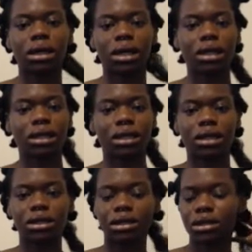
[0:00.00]
and
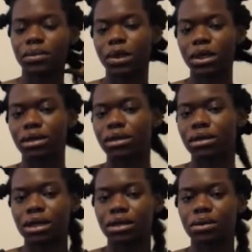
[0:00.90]
that's just because
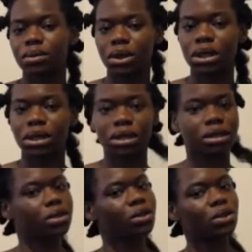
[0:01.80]
that's what it
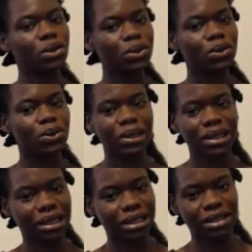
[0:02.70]
likes to do, it
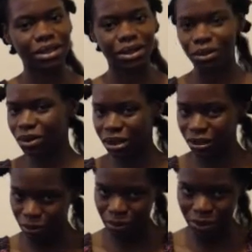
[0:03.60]
likes to knot up,
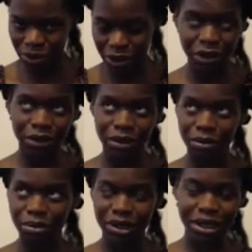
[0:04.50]
so
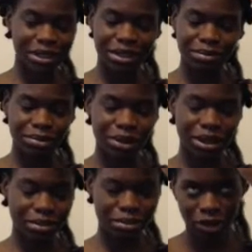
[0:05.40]
embrace,
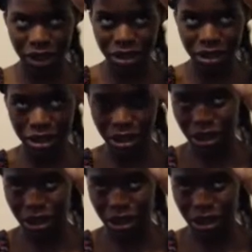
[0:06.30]
embrace, embrace.